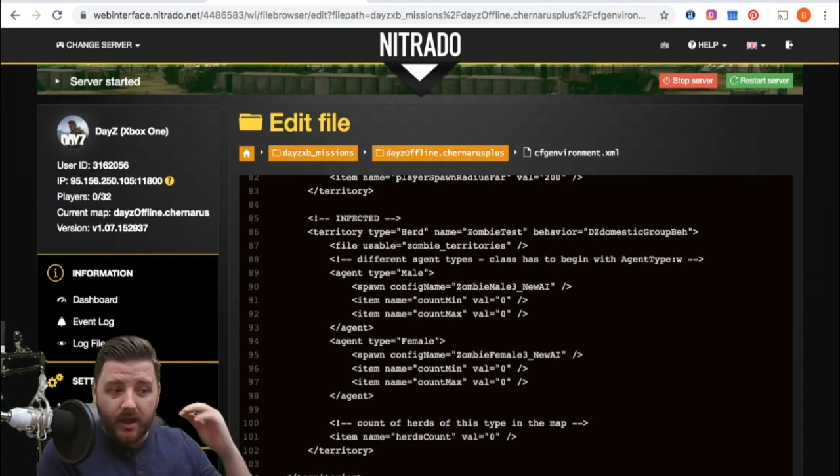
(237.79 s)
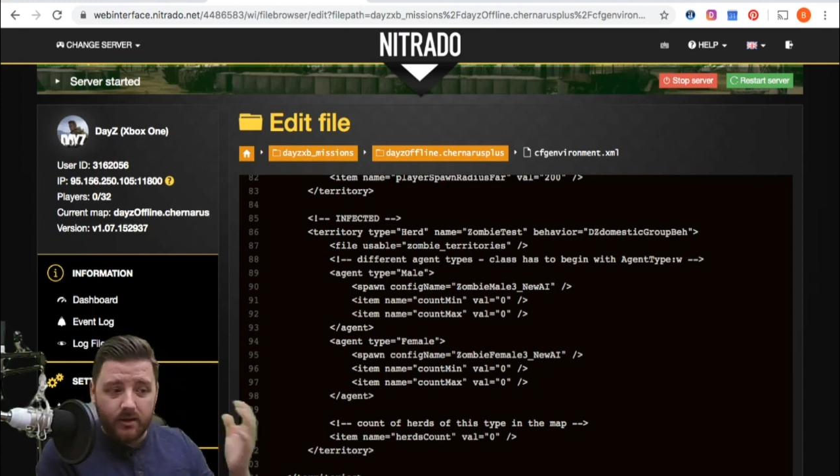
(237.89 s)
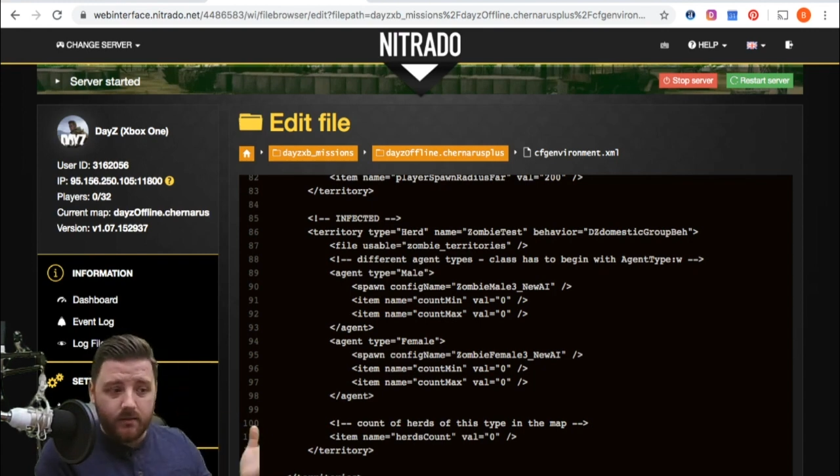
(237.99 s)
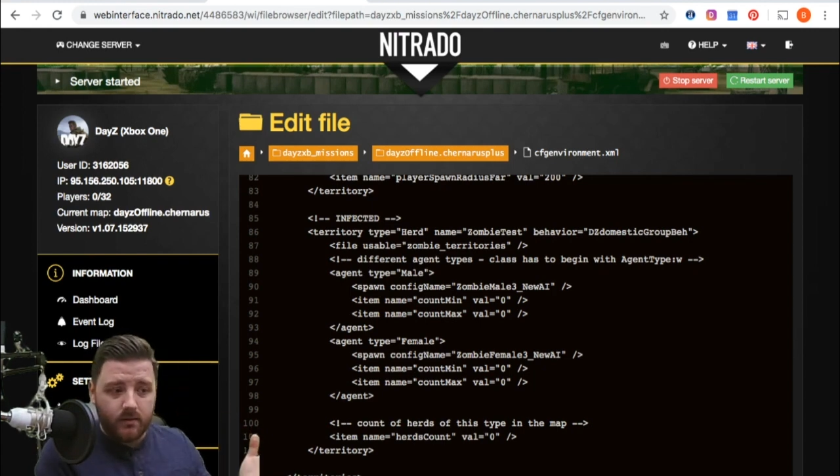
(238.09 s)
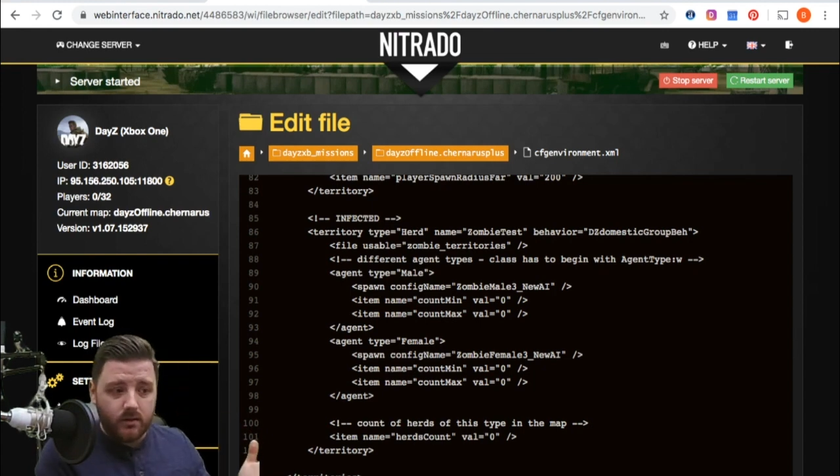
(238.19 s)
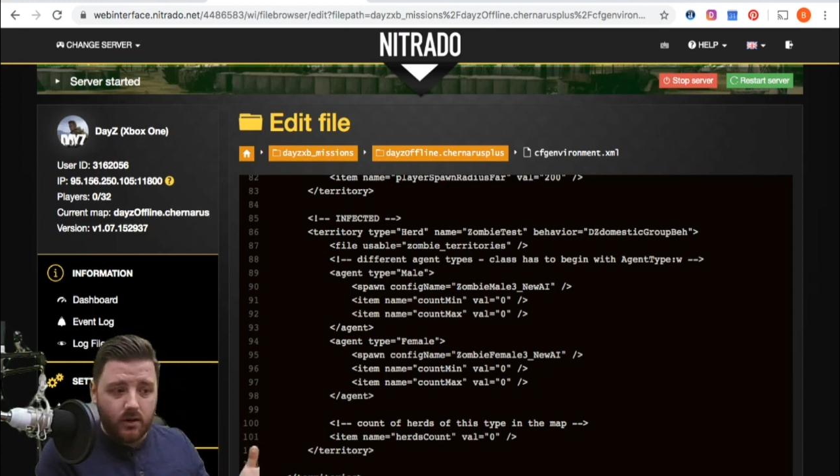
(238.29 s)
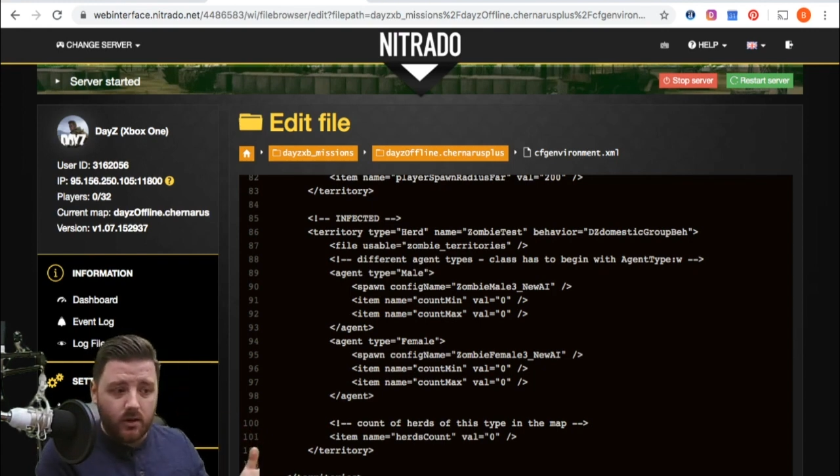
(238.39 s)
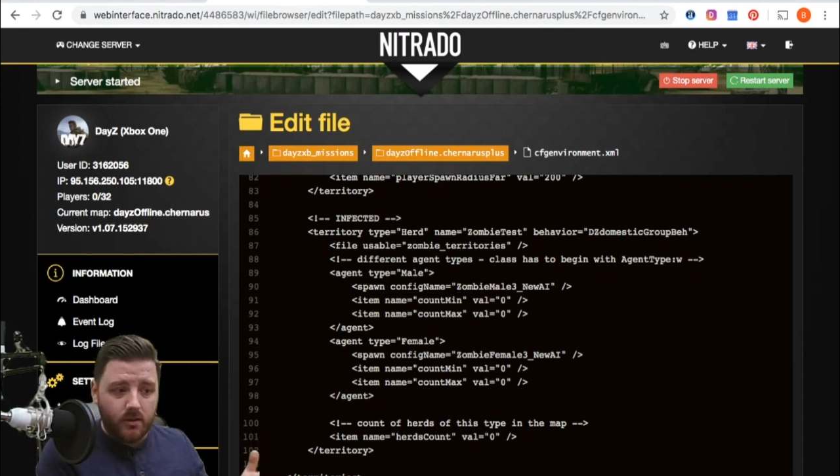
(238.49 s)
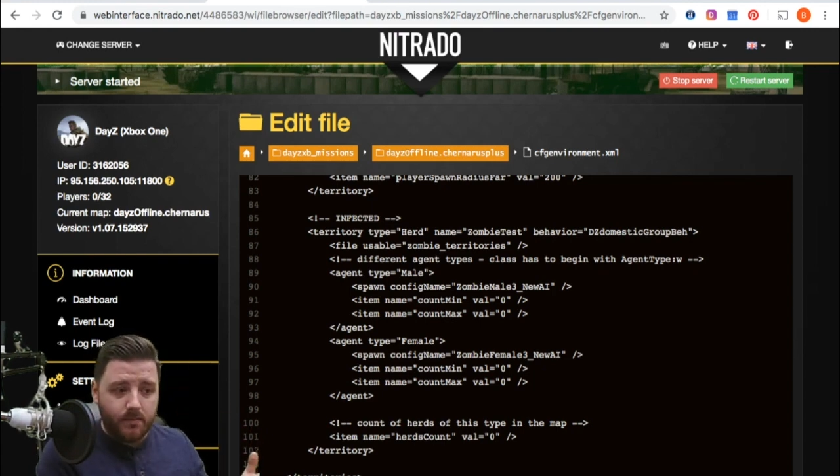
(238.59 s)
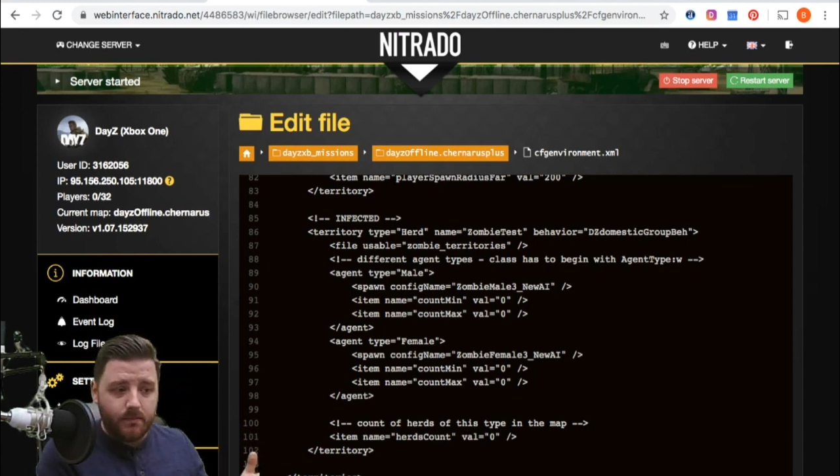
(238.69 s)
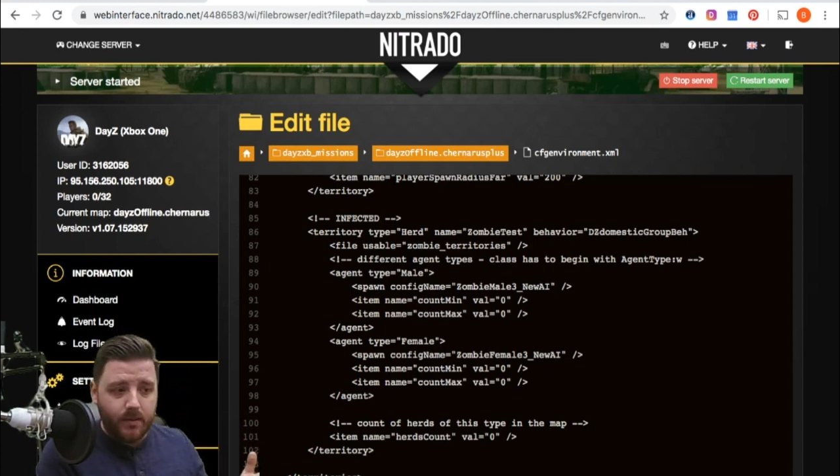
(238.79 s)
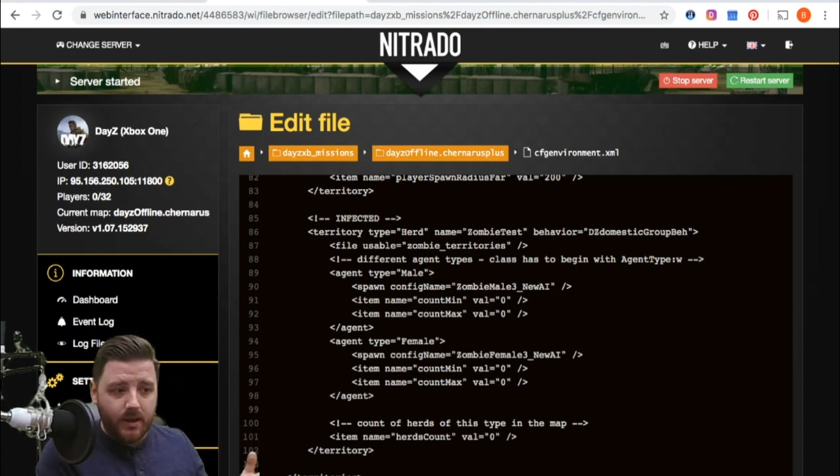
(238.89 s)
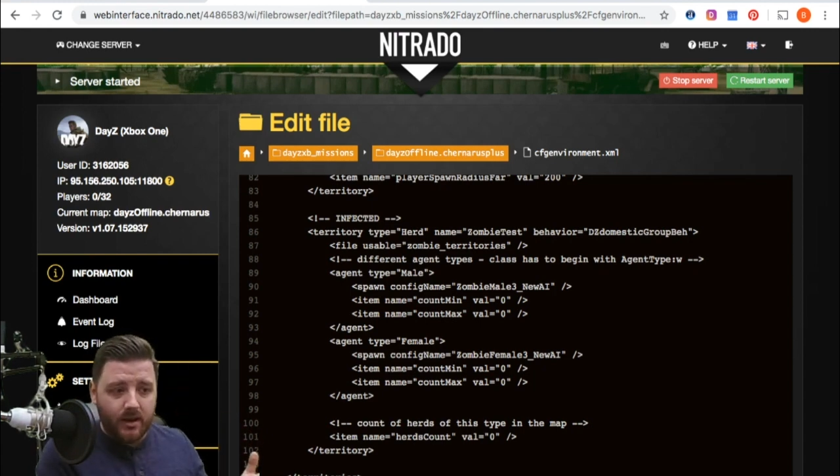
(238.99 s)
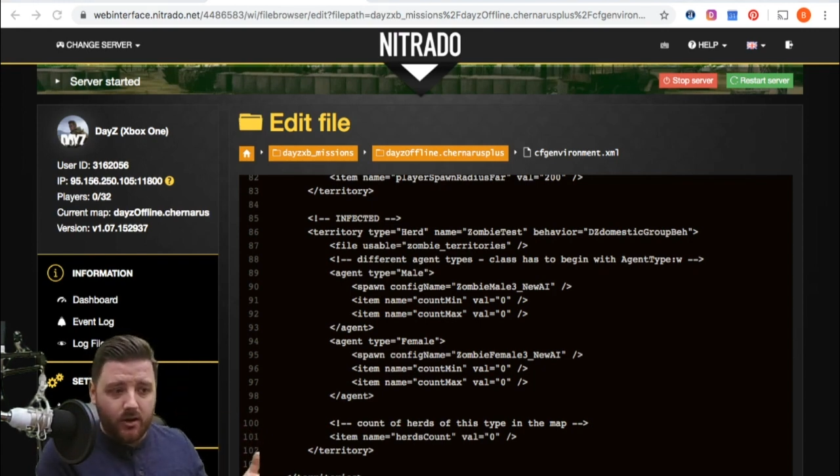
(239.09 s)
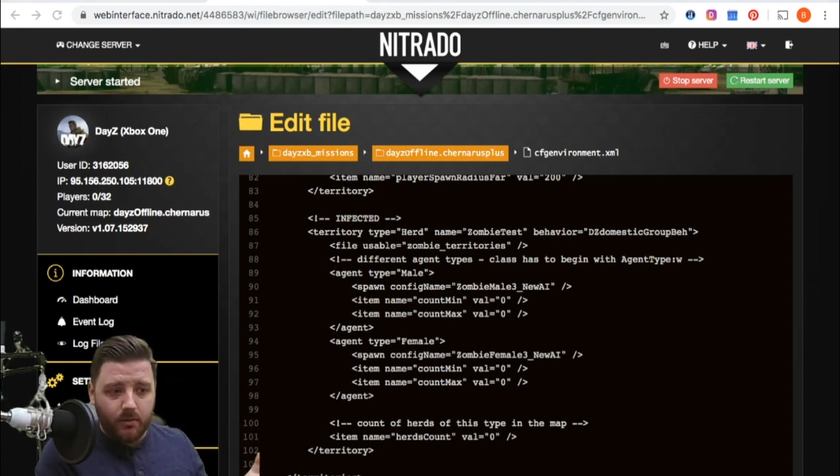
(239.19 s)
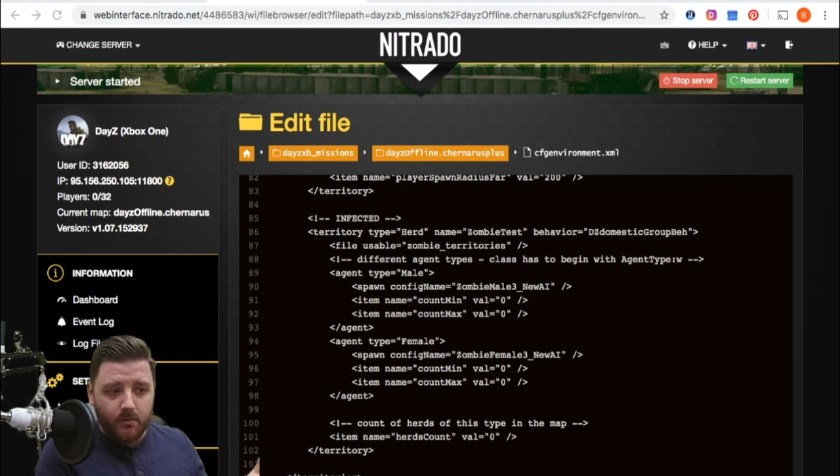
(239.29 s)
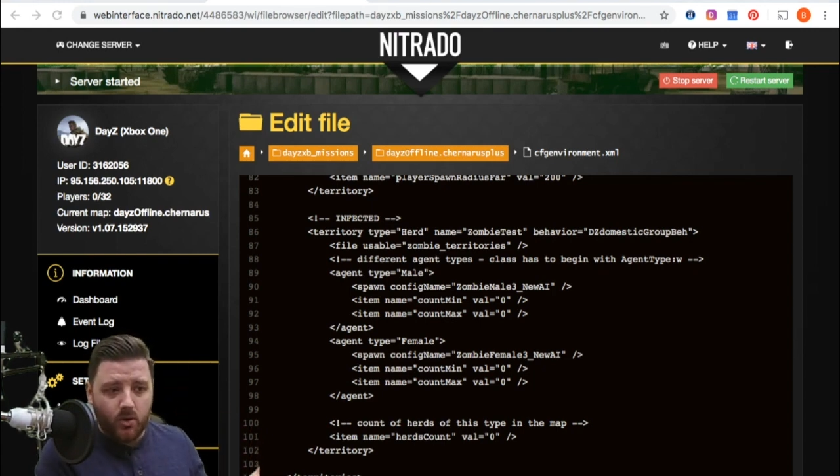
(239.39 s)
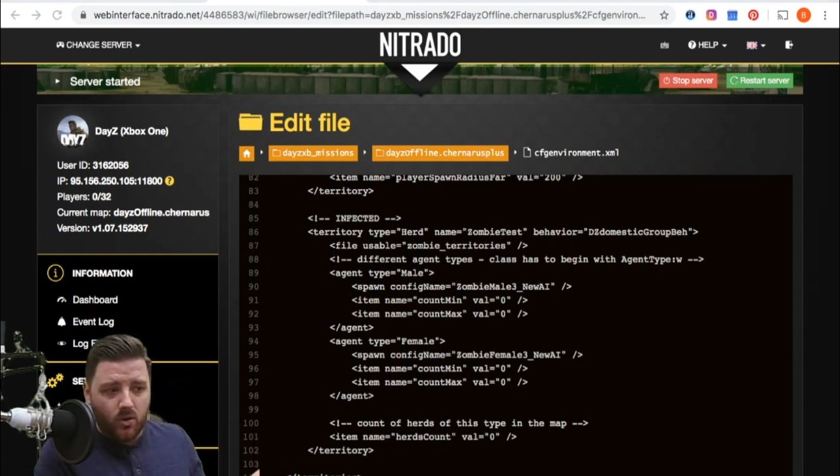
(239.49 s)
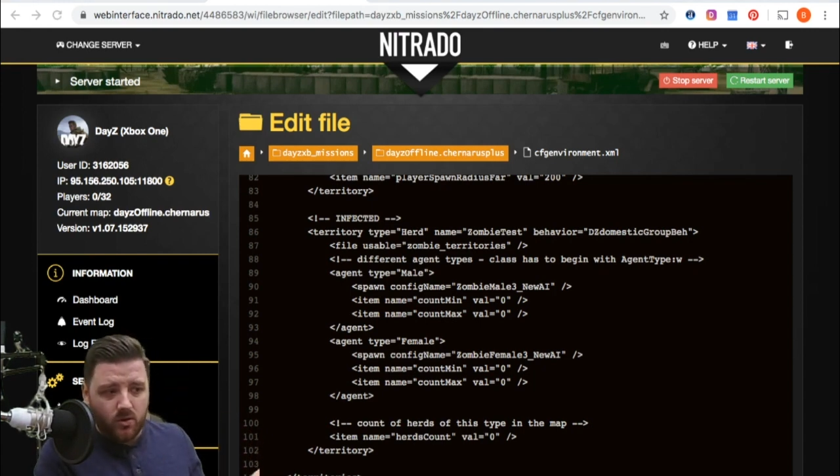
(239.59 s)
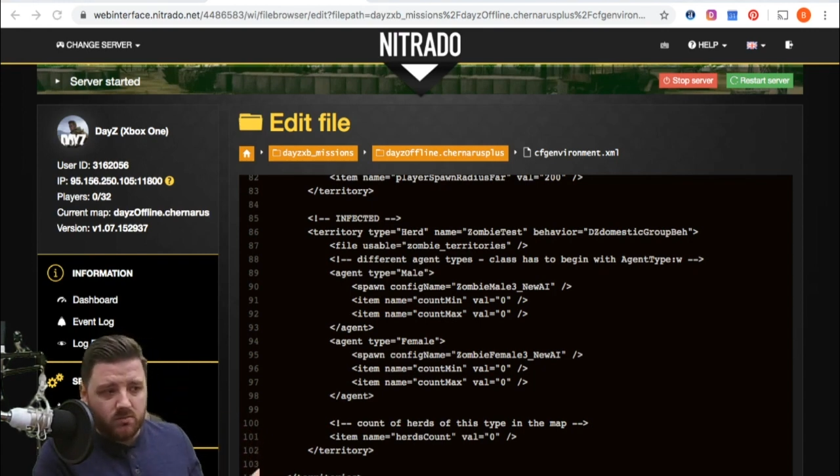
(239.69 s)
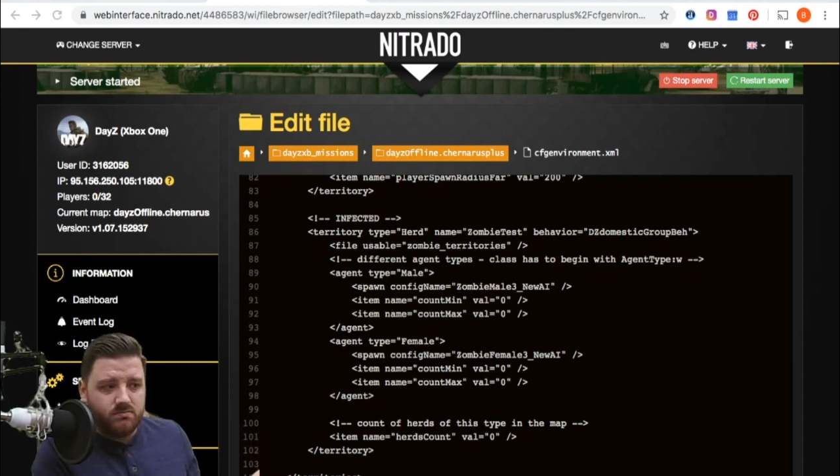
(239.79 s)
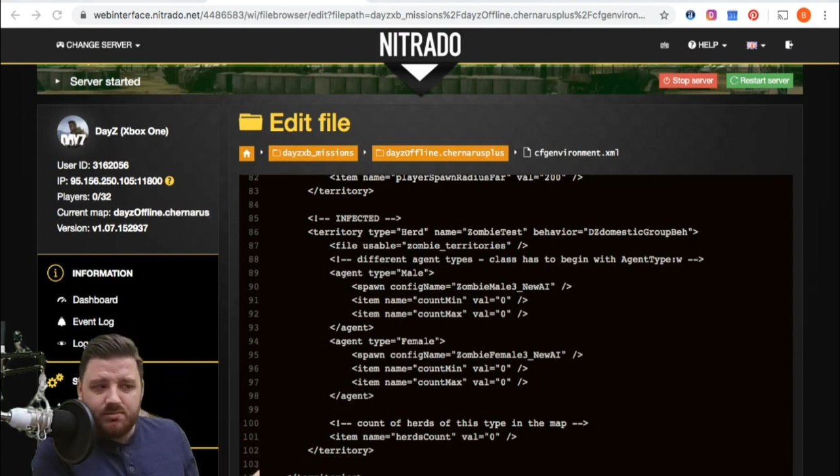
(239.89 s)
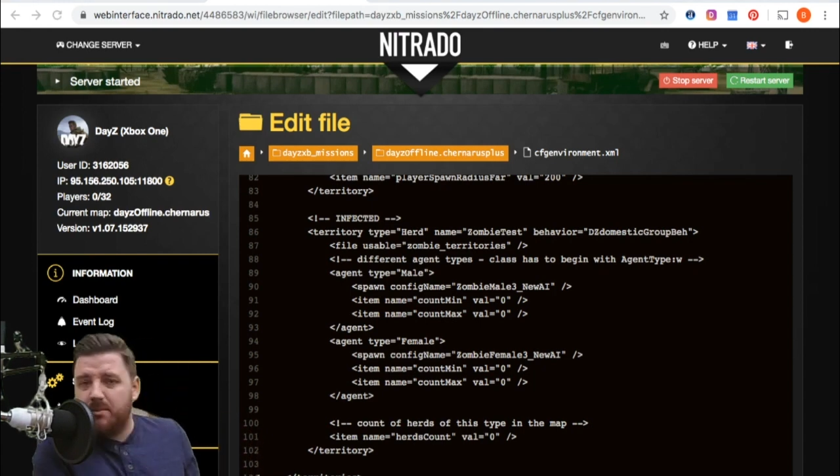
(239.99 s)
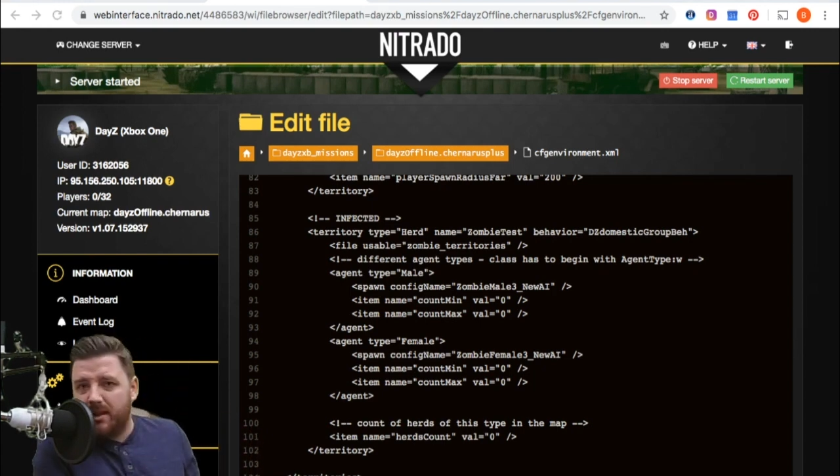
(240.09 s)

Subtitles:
and be a little bit more